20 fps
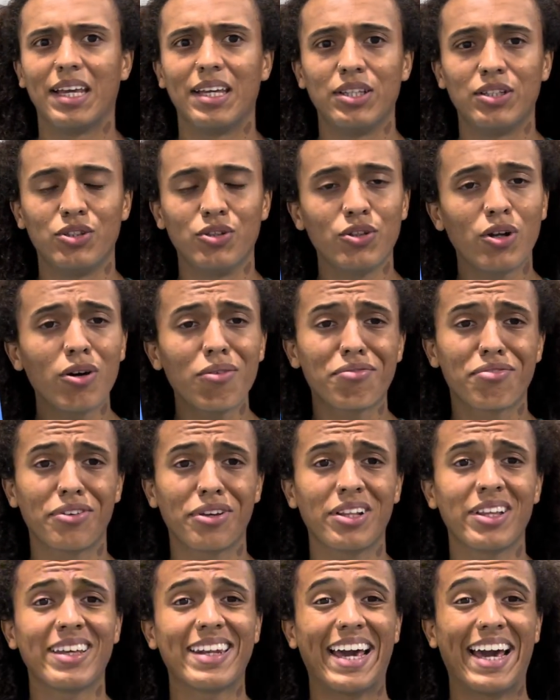You don't
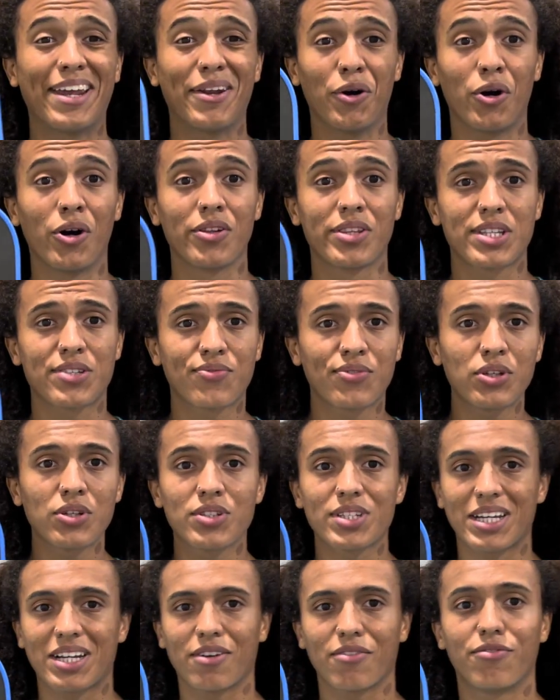feel it at all. This
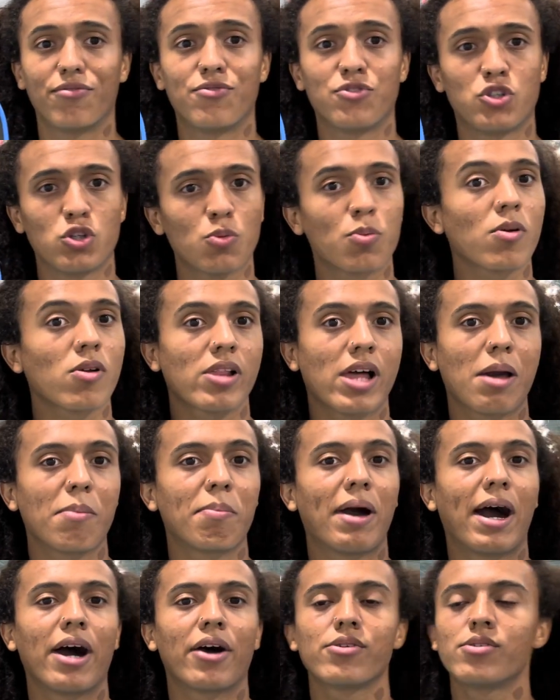feels like a super light
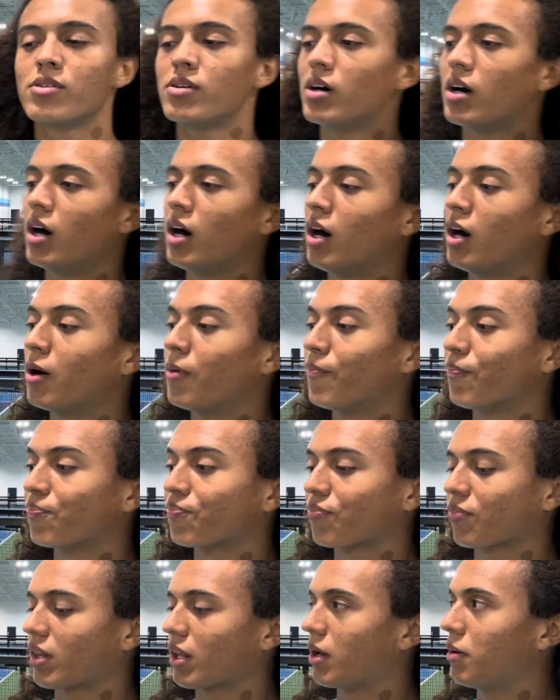paddle.
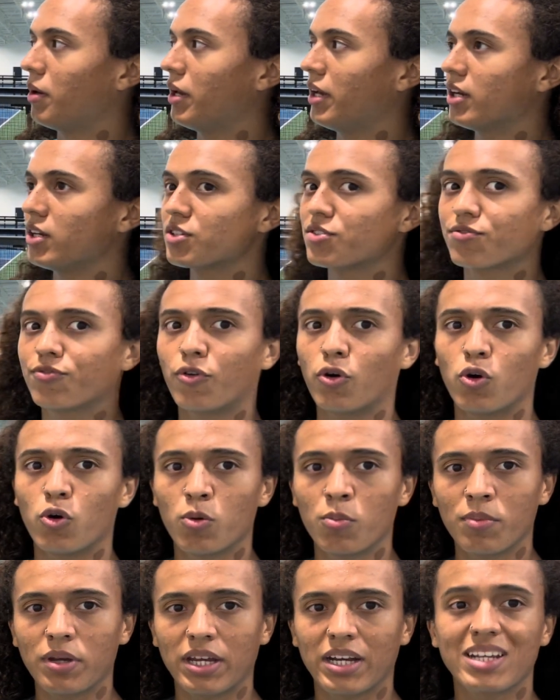It is
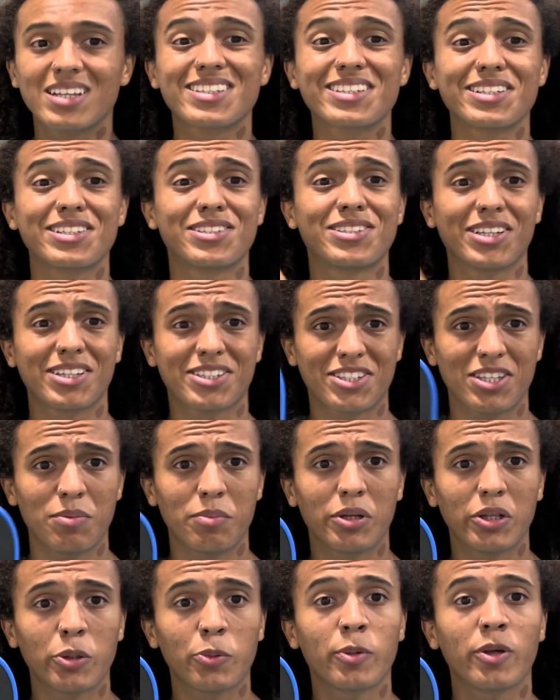foam, it is a 60
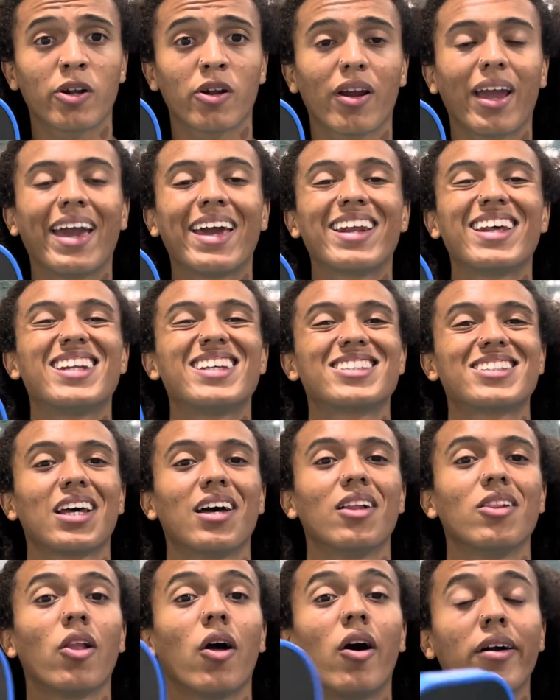millimeter, and it is
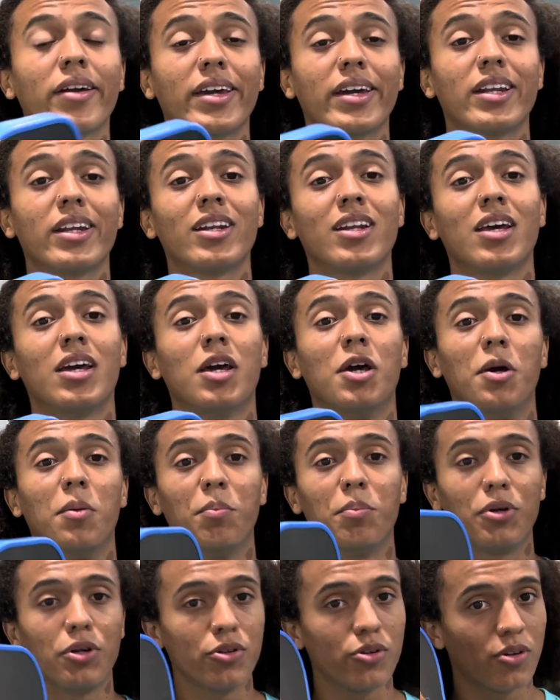elongated,
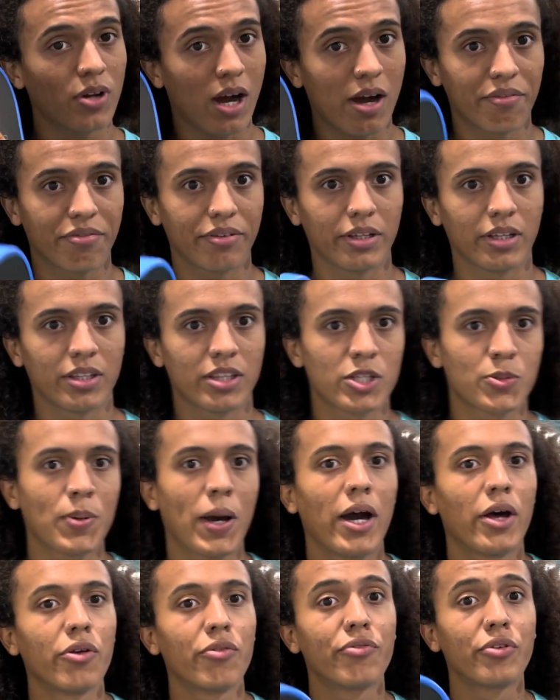but you do not feel it. This
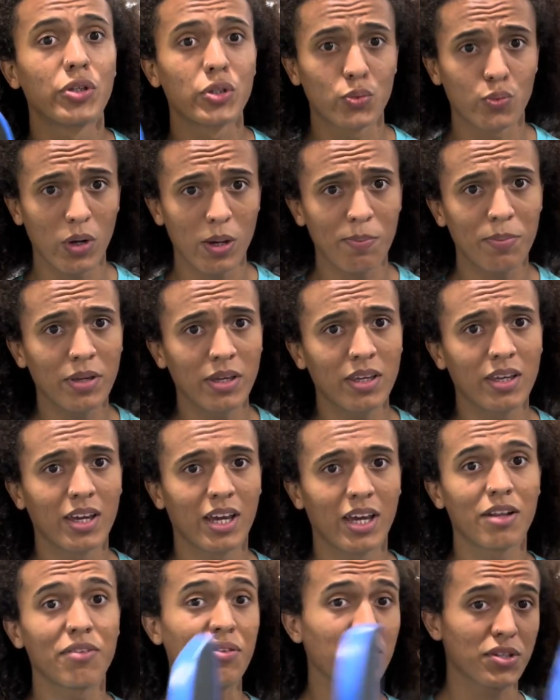paddle feels whippy,
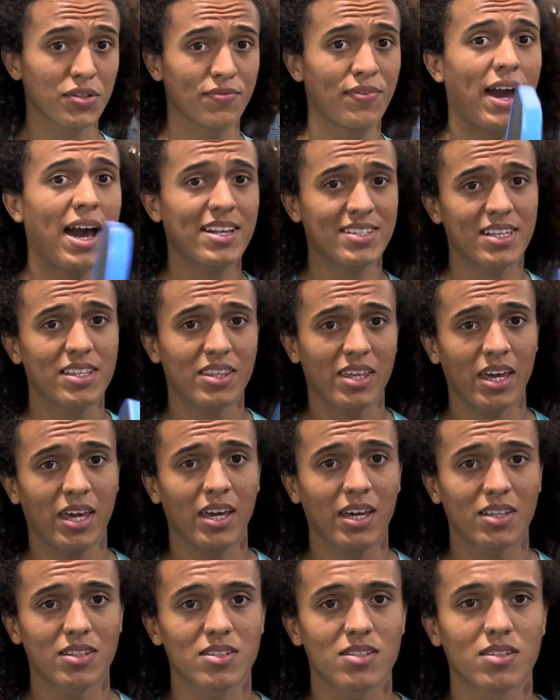and it feels fast at the
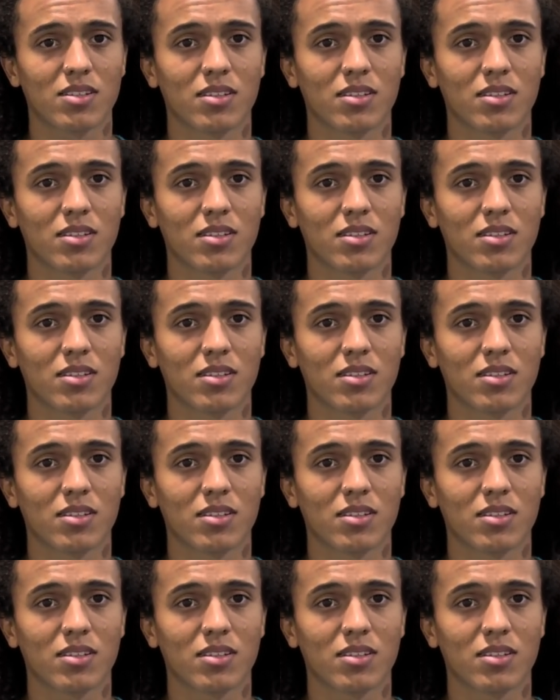hands.